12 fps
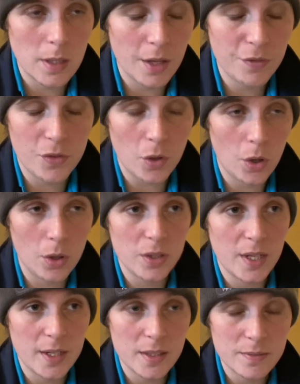If
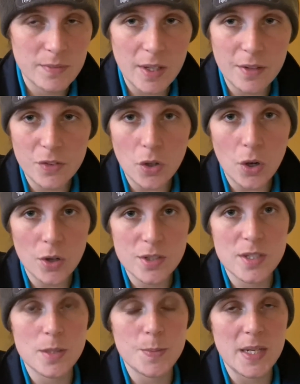the
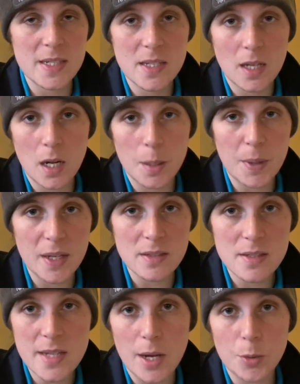horse has basically been
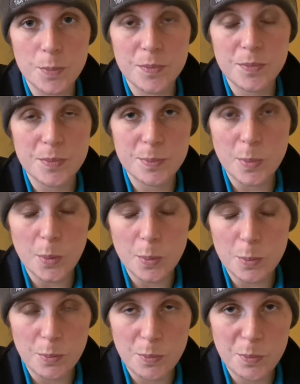set up
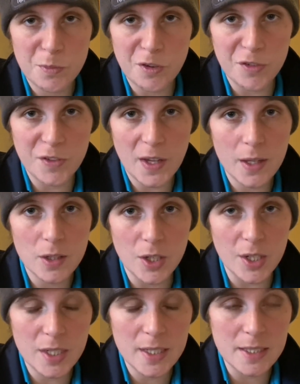for
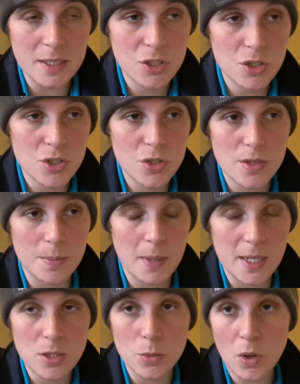failure, it just doesn't
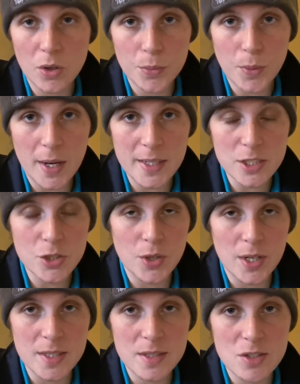matter what a rider
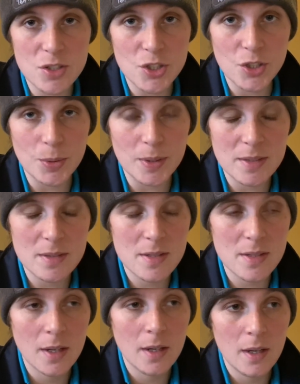tries to do,
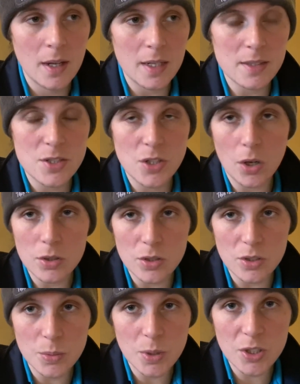it's not
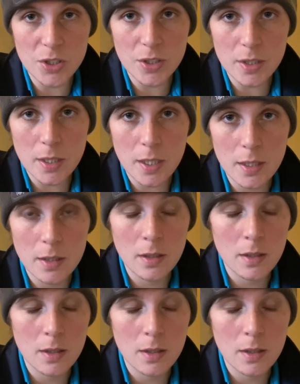going to work.